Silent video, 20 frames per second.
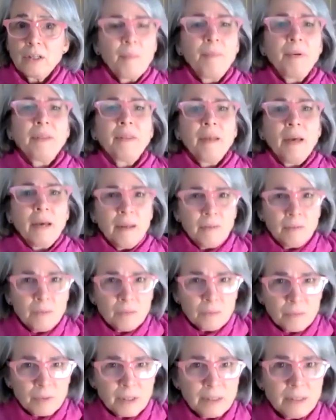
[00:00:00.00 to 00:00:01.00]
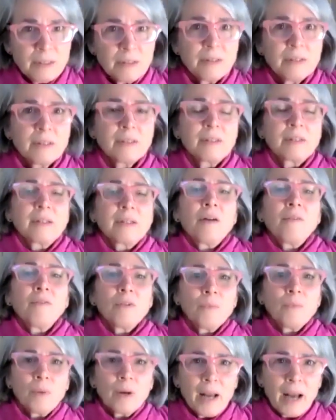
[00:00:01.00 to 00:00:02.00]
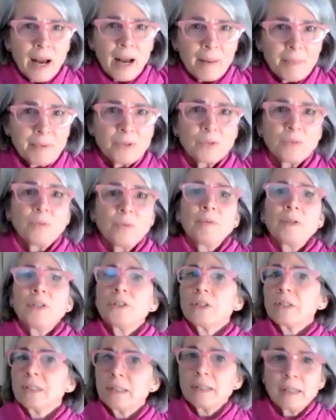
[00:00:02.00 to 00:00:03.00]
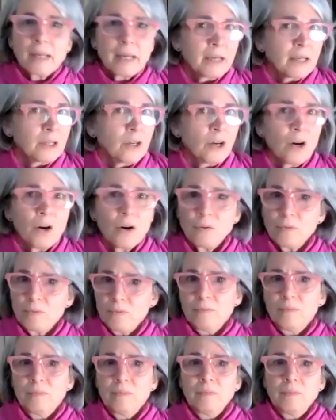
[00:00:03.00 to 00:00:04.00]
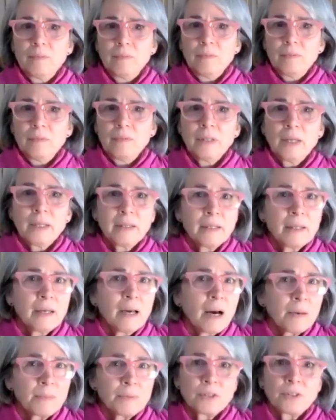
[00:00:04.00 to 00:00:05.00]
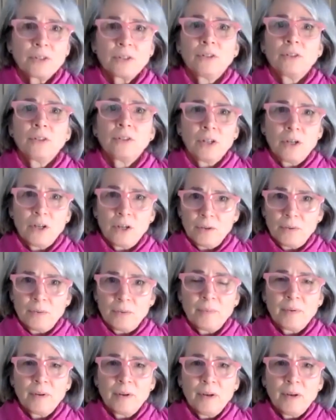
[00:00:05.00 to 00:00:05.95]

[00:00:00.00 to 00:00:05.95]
But then we discover what happens when we just let it go, let the obstacle go.